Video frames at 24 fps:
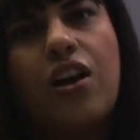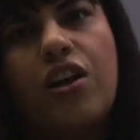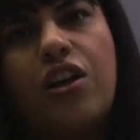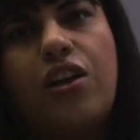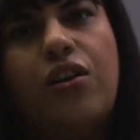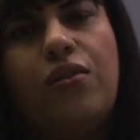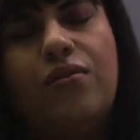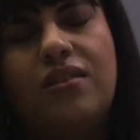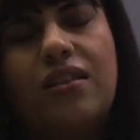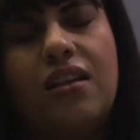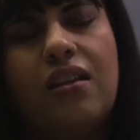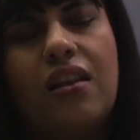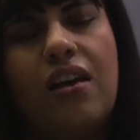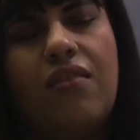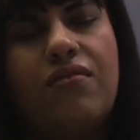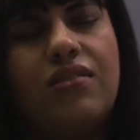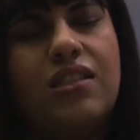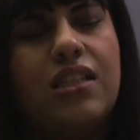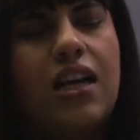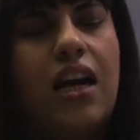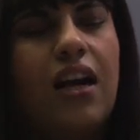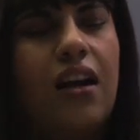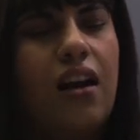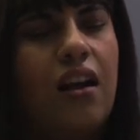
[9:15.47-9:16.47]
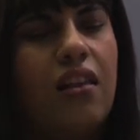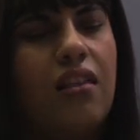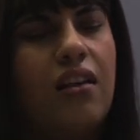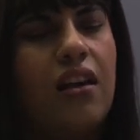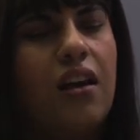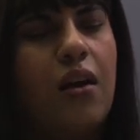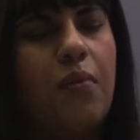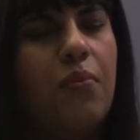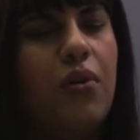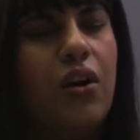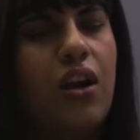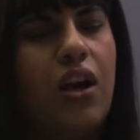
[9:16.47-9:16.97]
I used it the other day, and I
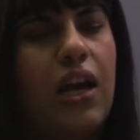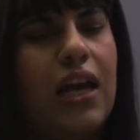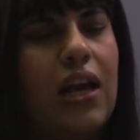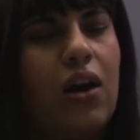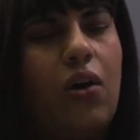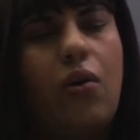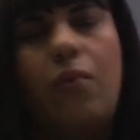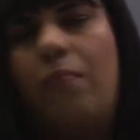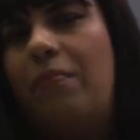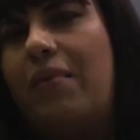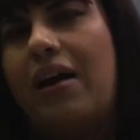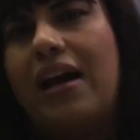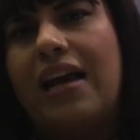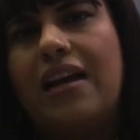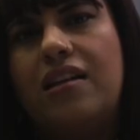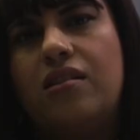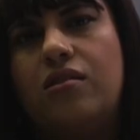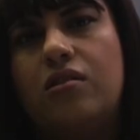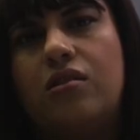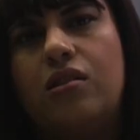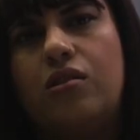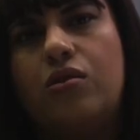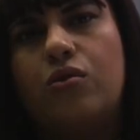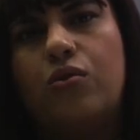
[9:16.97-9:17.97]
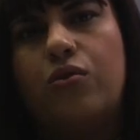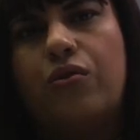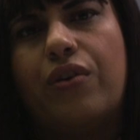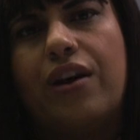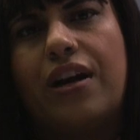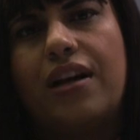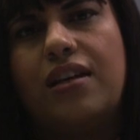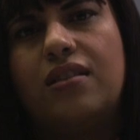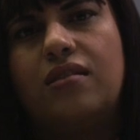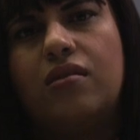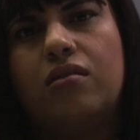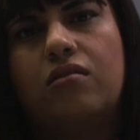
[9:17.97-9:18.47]
think I put it on my Insta
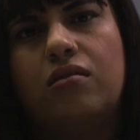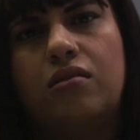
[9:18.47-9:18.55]
stories.